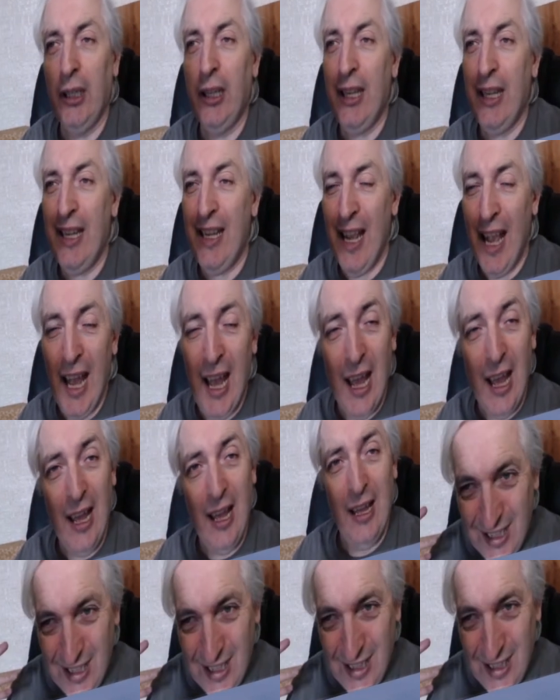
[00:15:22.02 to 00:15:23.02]
Yeah,
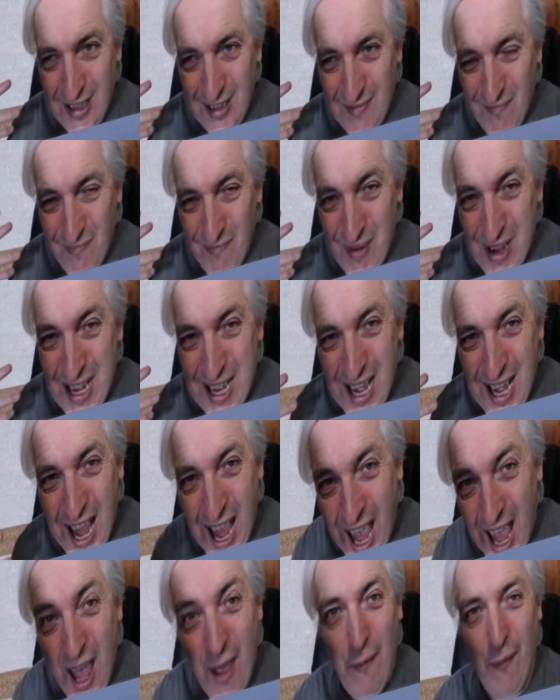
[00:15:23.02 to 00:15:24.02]
be
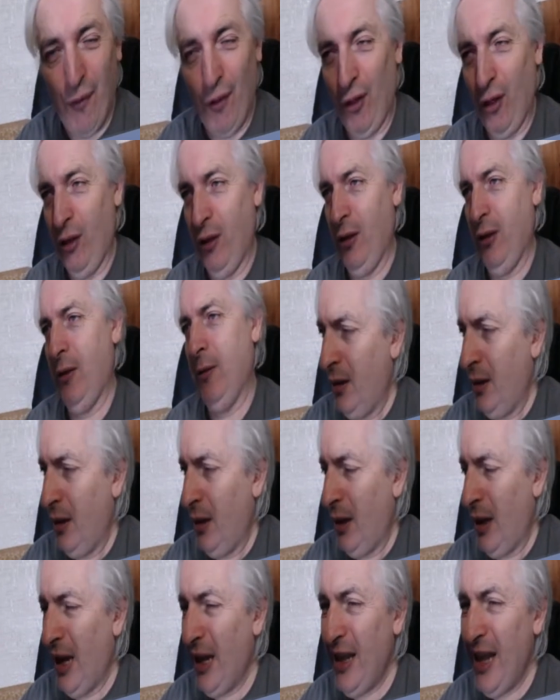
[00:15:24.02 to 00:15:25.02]
careful.
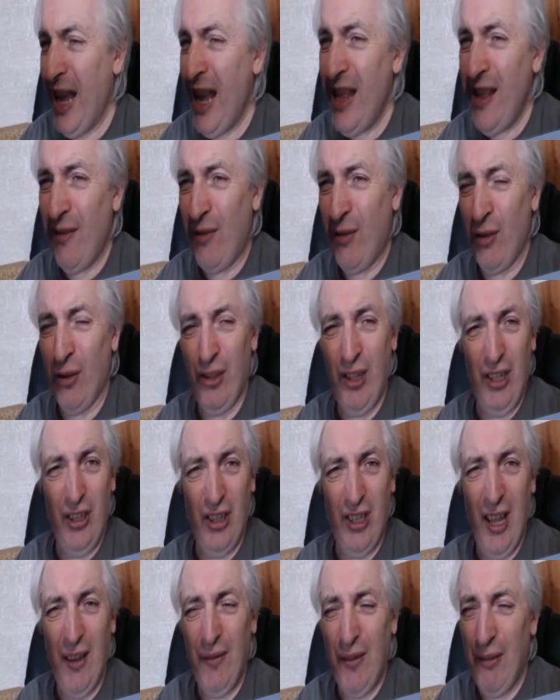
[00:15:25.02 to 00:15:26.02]
And then, of course, they just
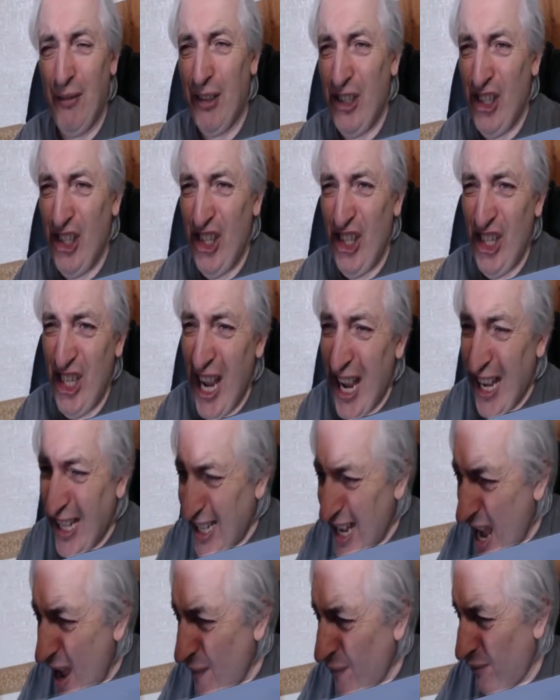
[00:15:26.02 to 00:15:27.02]
left the shit
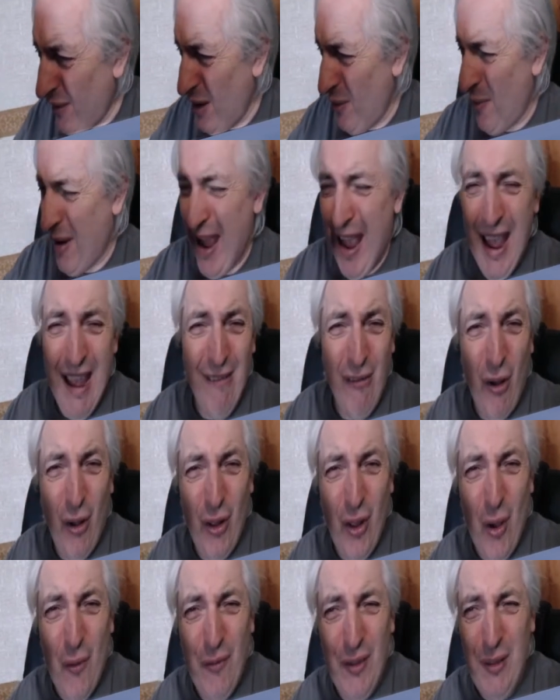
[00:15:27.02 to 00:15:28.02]
everywhere, all
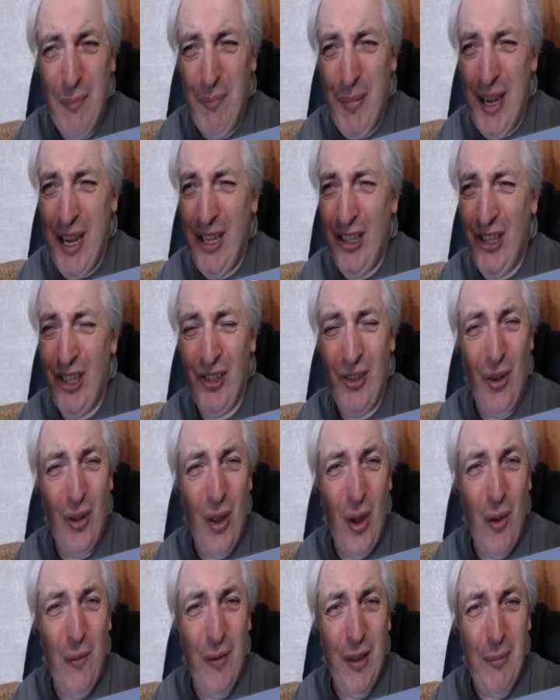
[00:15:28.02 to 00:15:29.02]
over the beaches, all
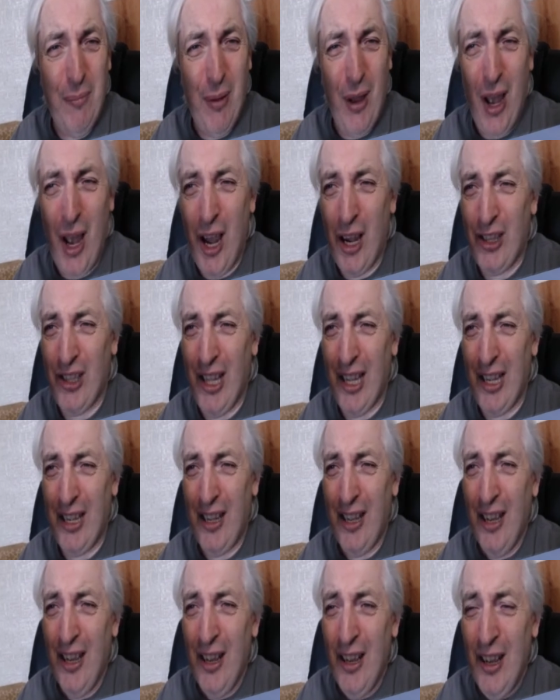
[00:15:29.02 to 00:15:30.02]
over the parks. Like,
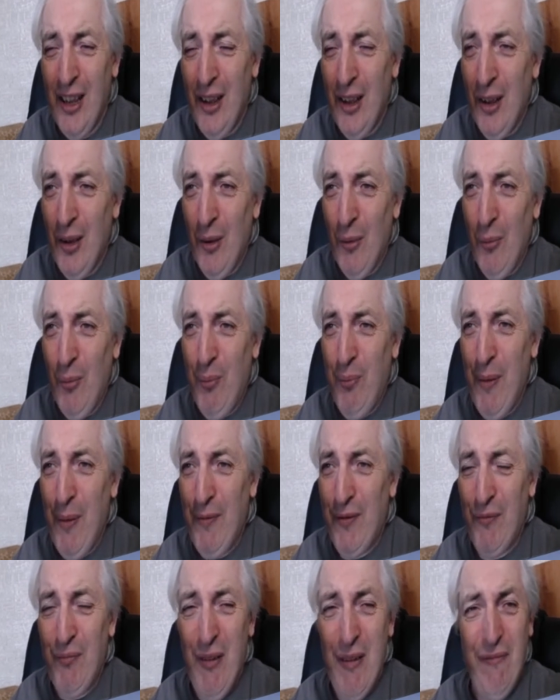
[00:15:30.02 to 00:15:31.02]

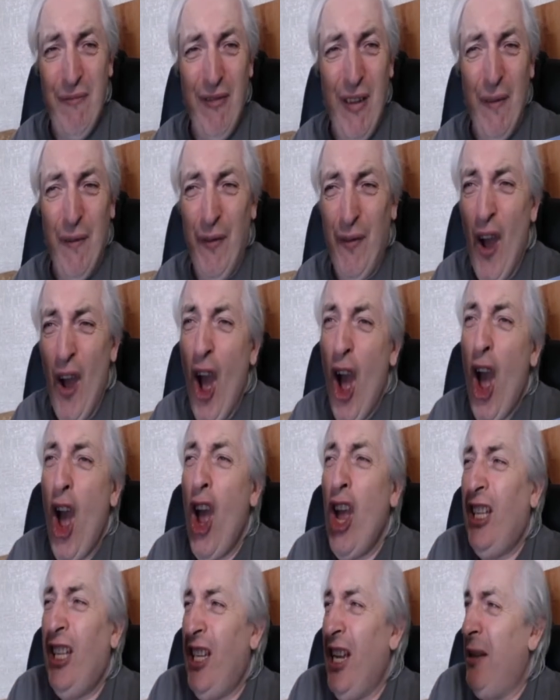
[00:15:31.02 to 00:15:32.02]
we
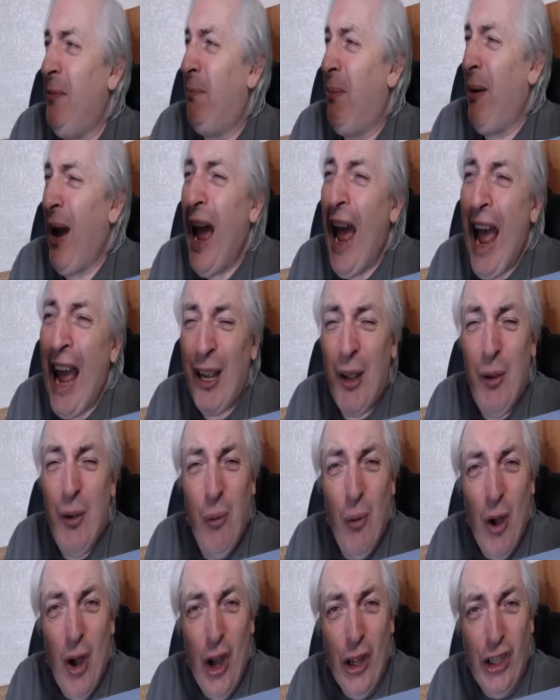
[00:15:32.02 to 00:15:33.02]
reverted
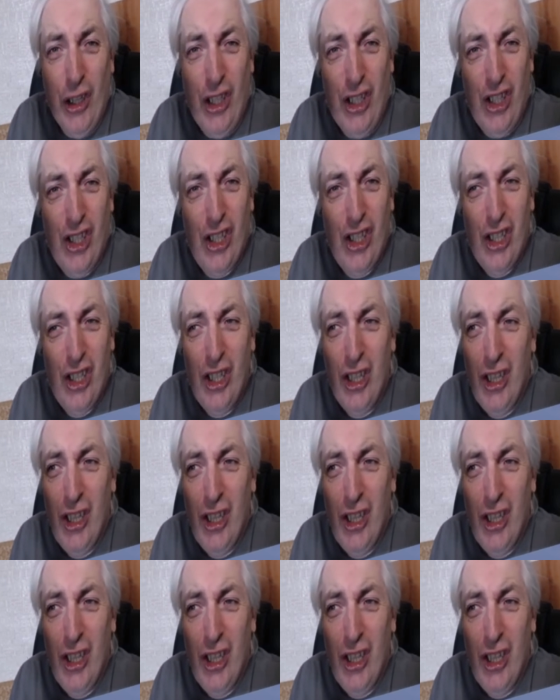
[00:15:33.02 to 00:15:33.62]
backwards.